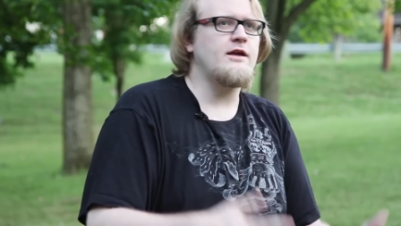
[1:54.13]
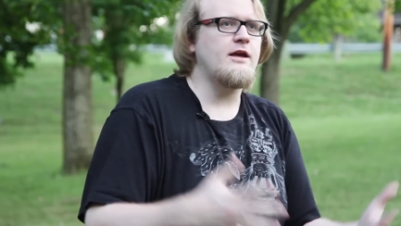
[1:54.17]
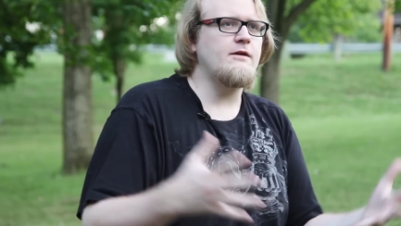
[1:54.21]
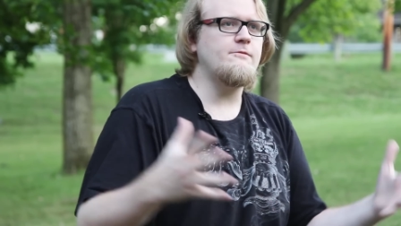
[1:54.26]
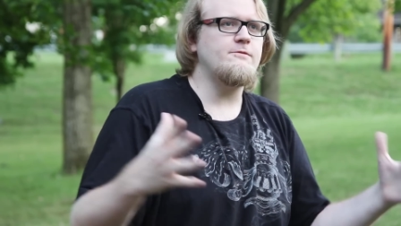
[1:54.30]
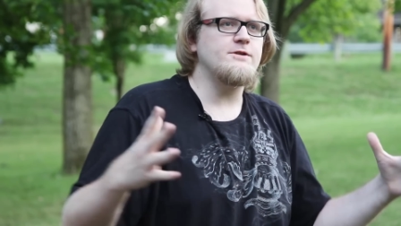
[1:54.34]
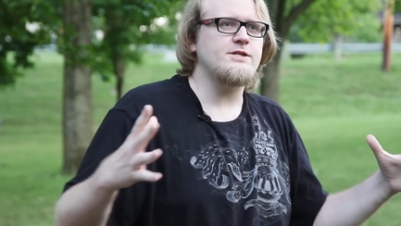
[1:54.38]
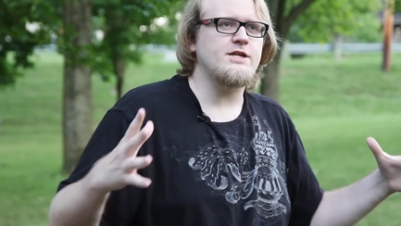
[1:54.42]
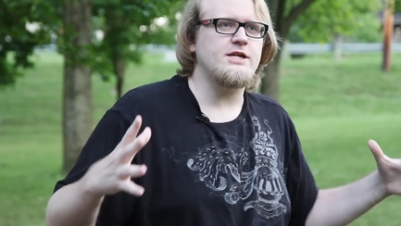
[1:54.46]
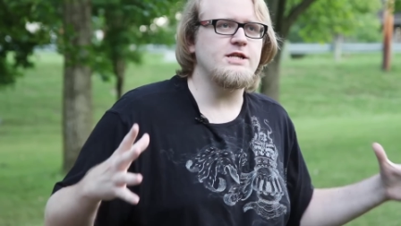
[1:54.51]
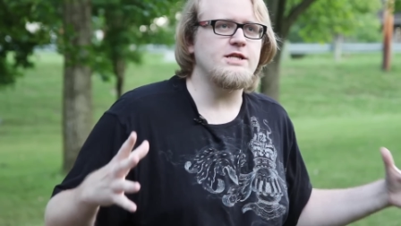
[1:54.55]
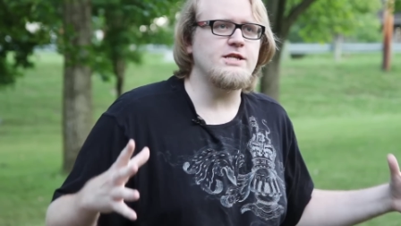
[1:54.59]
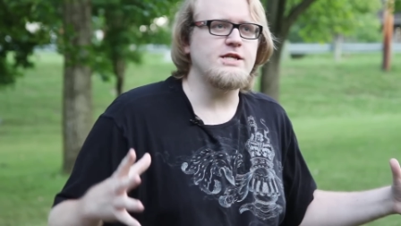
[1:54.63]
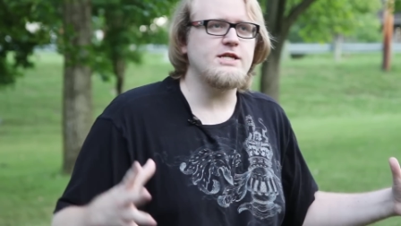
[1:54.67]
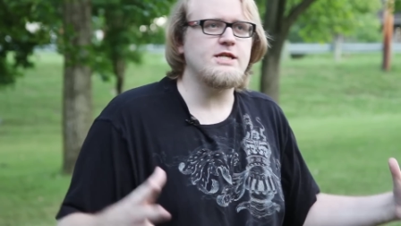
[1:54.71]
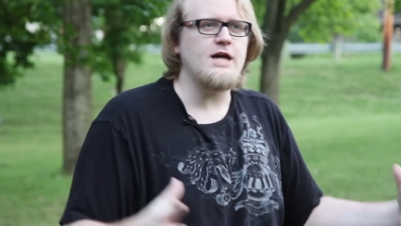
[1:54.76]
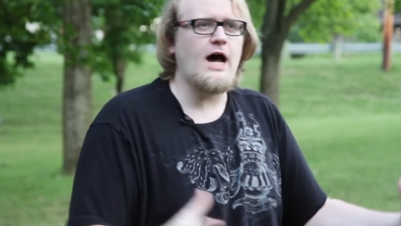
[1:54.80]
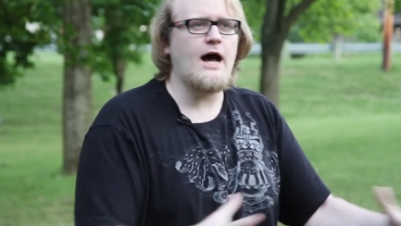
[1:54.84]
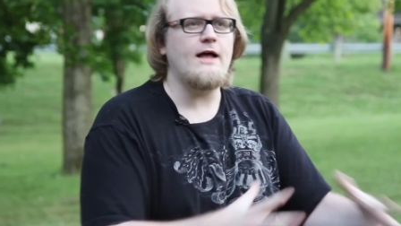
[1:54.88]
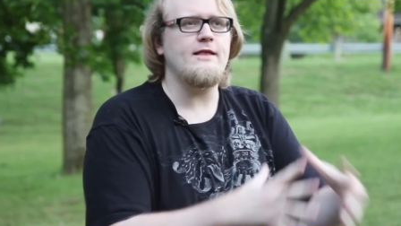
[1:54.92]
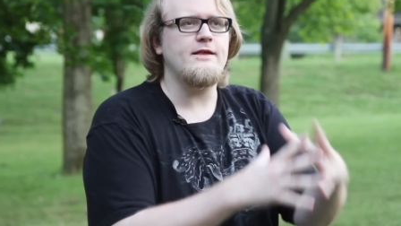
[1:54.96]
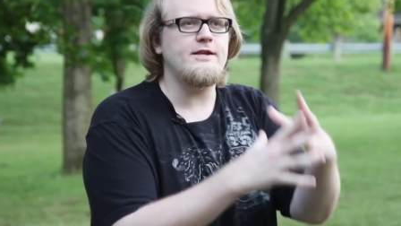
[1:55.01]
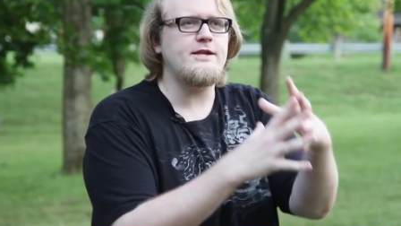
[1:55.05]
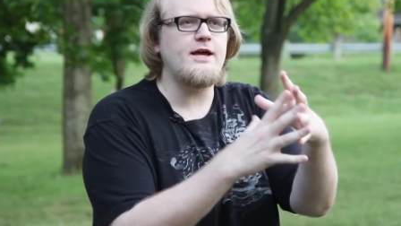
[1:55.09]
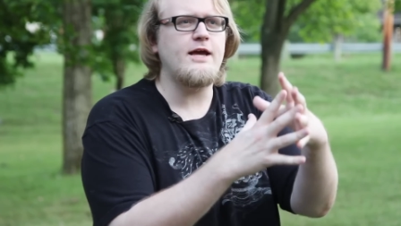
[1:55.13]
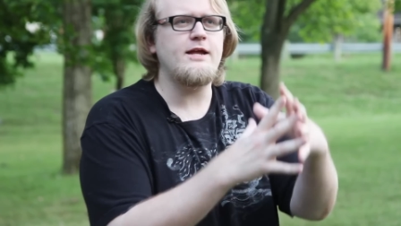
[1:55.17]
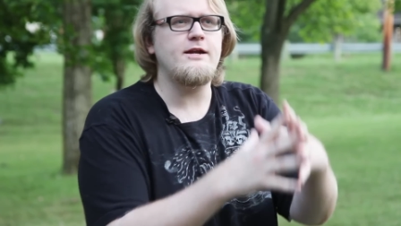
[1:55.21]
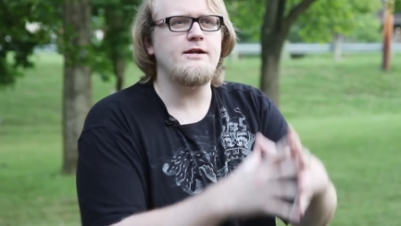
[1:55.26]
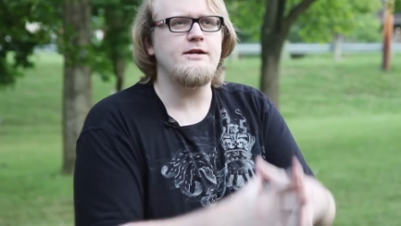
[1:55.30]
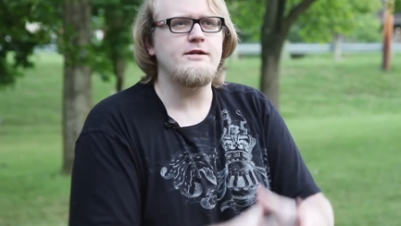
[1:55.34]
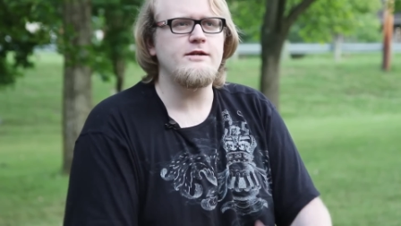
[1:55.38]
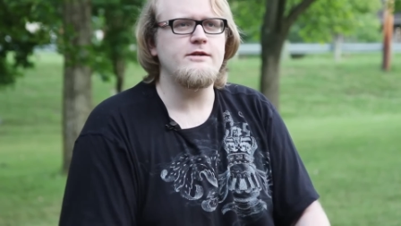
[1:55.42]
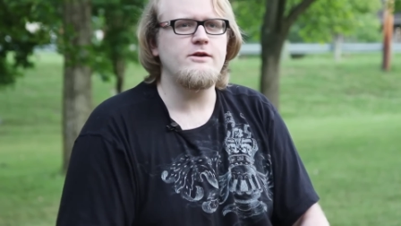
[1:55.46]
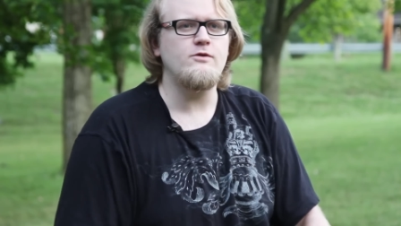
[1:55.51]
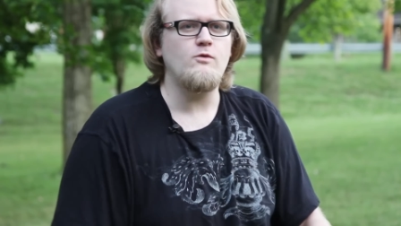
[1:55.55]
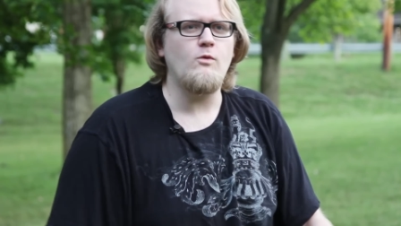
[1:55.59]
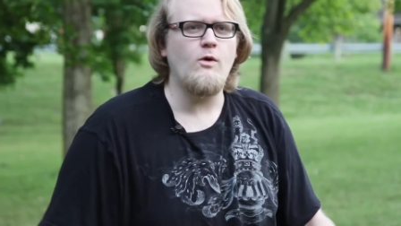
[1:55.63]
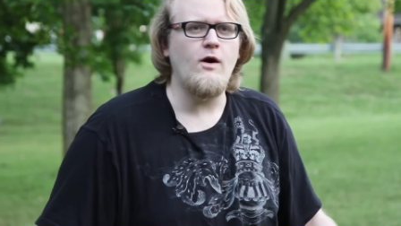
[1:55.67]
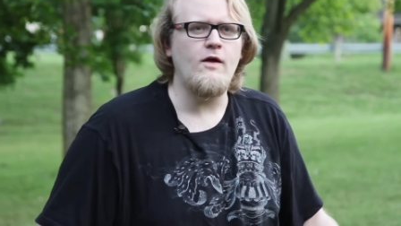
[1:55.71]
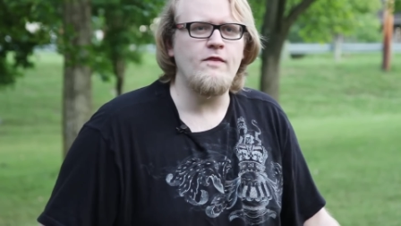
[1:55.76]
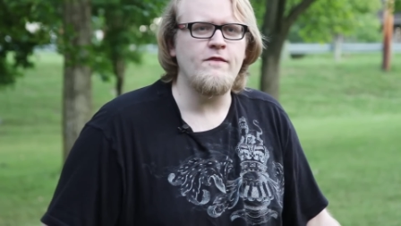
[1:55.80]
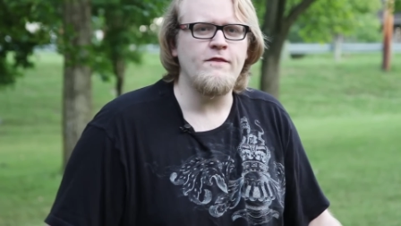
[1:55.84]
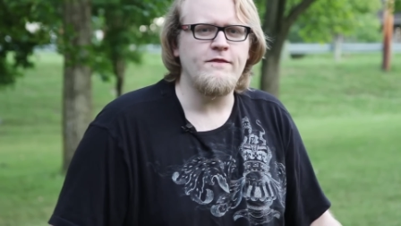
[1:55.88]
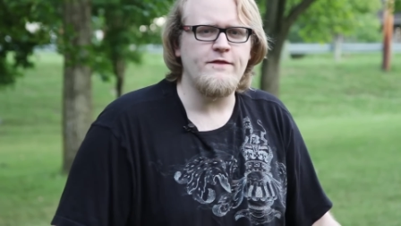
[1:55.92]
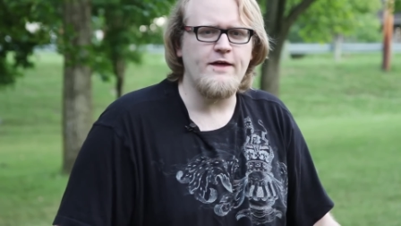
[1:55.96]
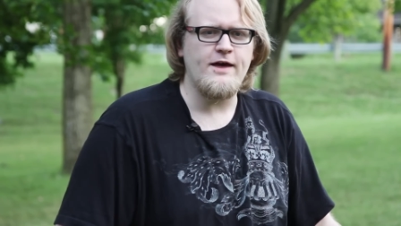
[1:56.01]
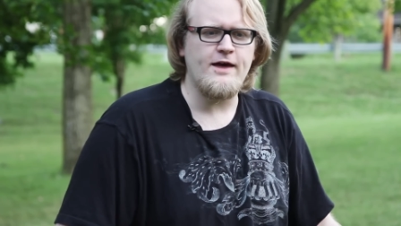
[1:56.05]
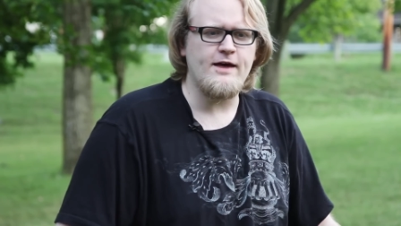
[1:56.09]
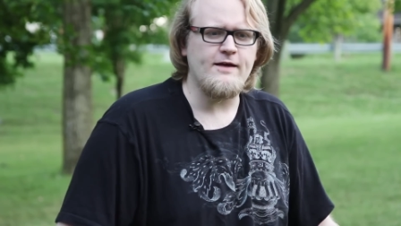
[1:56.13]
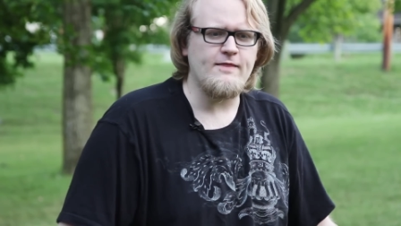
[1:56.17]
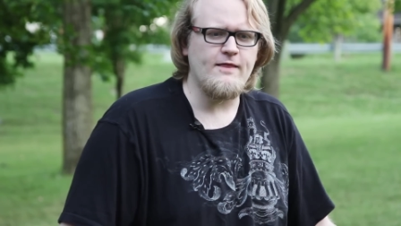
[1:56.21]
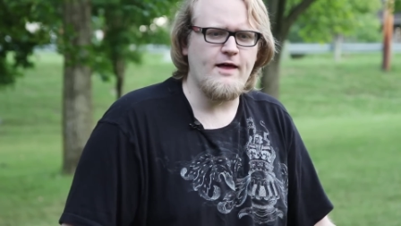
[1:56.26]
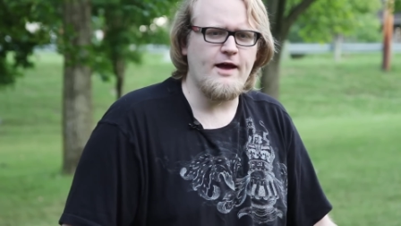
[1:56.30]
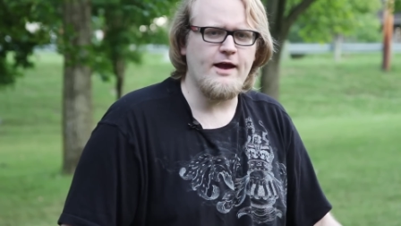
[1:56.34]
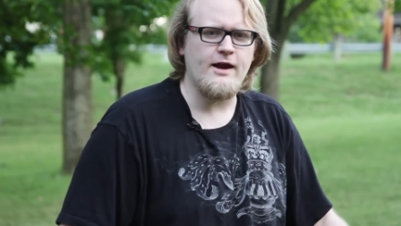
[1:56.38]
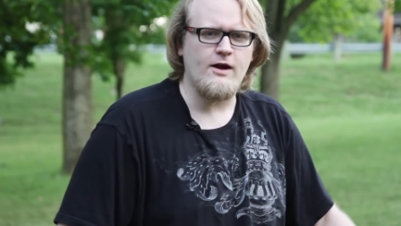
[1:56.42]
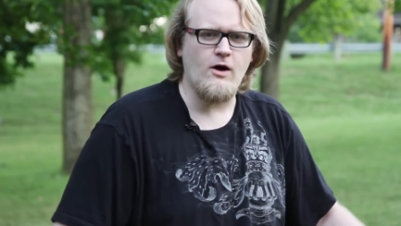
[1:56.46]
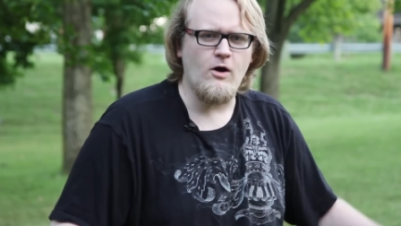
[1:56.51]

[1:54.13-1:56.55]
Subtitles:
it was consolidated into one thing like,